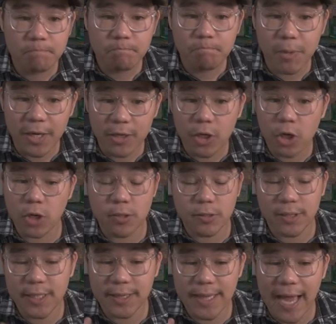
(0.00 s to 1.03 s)
But
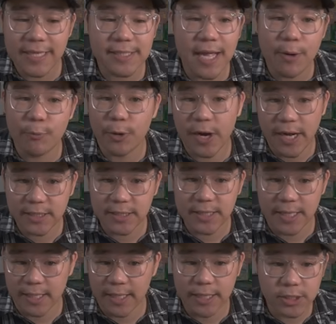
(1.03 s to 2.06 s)
currently, that's not where I
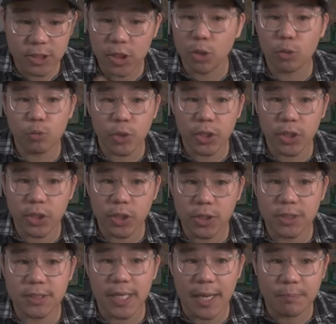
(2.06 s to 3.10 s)
see it. It's still a really
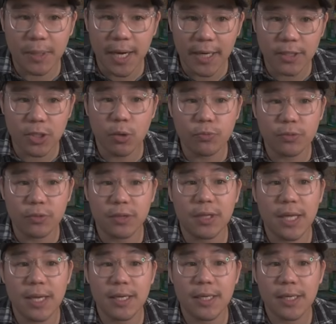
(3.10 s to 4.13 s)
good set, but I don't
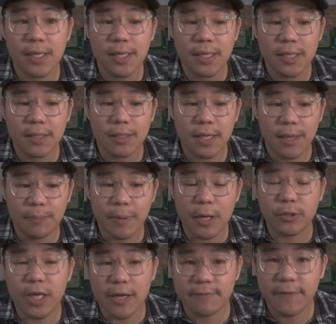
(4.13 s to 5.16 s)
think
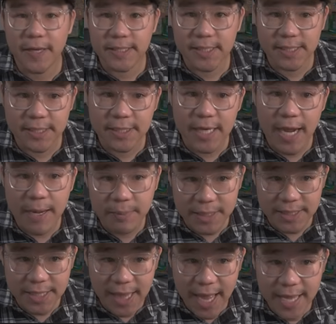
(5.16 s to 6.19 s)
Paldean Fates is a
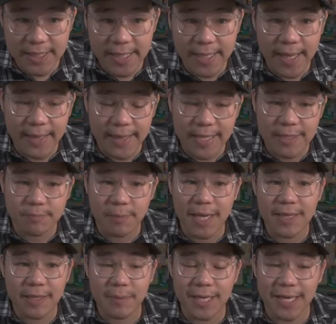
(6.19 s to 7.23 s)
timeless classic, and that's
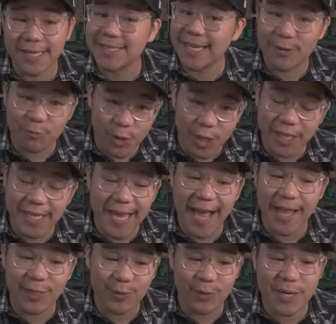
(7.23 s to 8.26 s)
mainly because it really
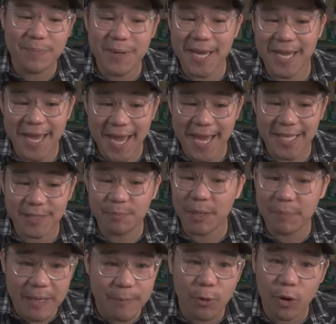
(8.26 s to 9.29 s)
got 3 big hits,
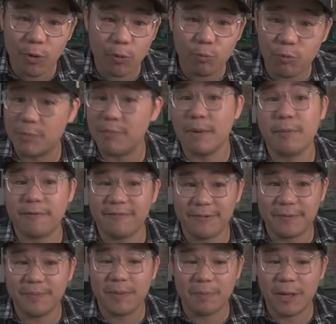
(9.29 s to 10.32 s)
but people remember
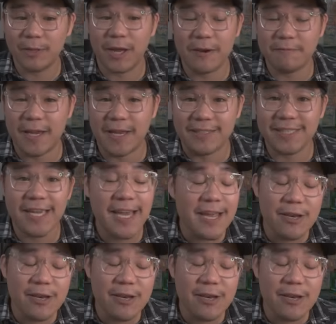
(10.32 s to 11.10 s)
Paldean Fates.